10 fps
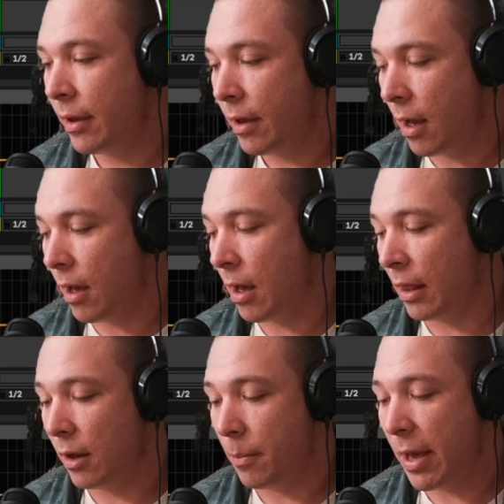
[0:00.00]
a
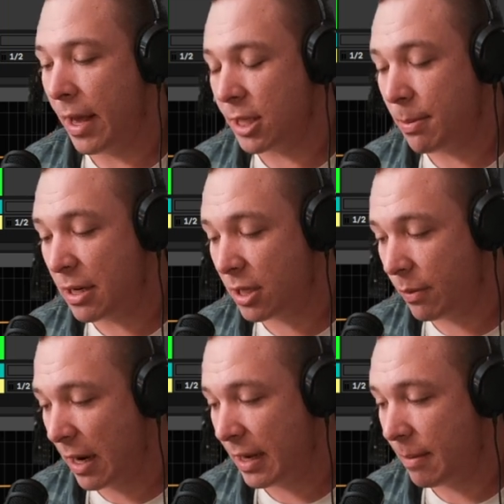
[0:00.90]
little bit, especially
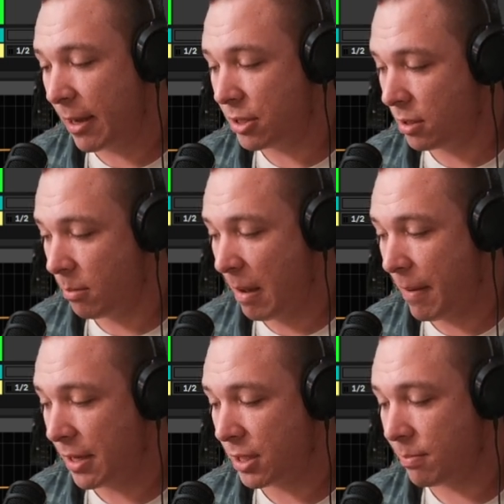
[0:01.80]
when I need to make sure that my
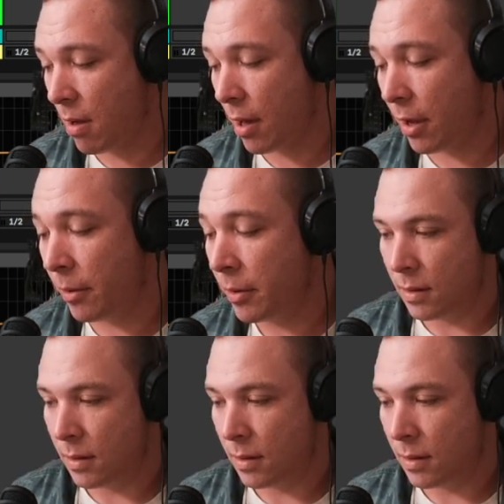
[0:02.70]
bass is mono.